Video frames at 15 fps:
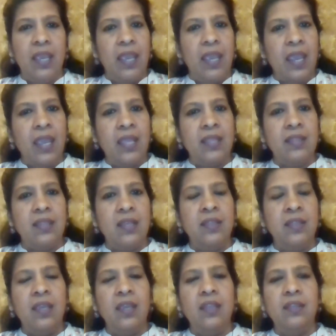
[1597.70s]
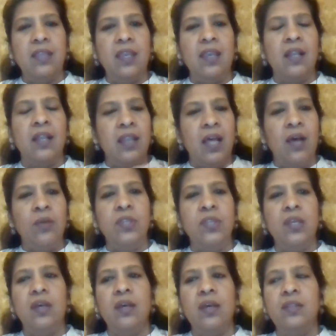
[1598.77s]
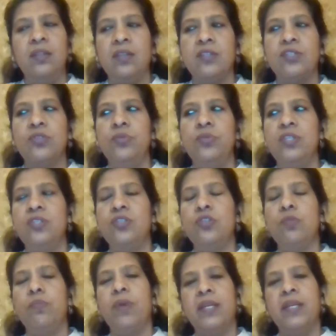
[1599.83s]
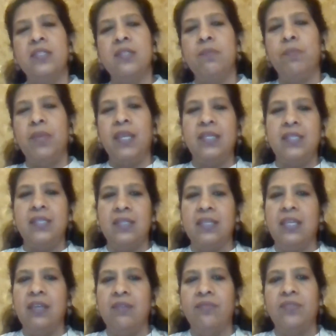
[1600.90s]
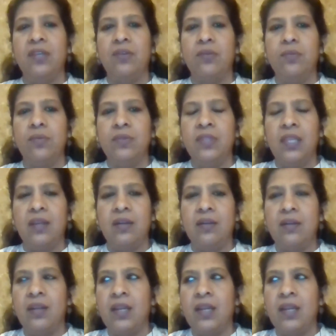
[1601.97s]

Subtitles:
And they allow the students to participate and give their